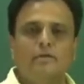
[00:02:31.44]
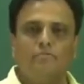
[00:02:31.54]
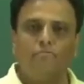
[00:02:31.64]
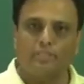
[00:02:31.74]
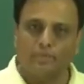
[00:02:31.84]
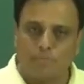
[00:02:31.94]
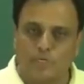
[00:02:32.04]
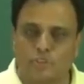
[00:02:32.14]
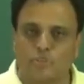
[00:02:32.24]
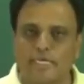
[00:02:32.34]
with the
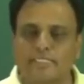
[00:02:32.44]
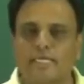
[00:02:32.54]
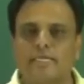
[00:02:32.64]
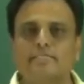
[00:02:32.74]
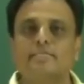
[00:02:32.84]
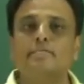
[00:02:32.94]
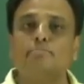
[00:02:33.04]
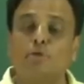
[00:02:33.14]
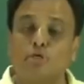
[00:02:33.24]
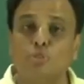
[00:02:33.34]
positive x-axis in
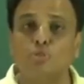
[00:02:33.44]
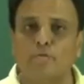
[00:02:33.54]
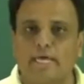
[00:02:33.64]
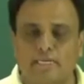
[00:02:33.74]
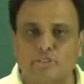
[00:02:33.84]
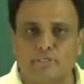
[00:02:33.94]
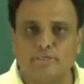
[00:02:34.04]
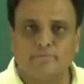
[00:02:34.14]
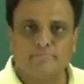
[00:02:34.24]
positive direction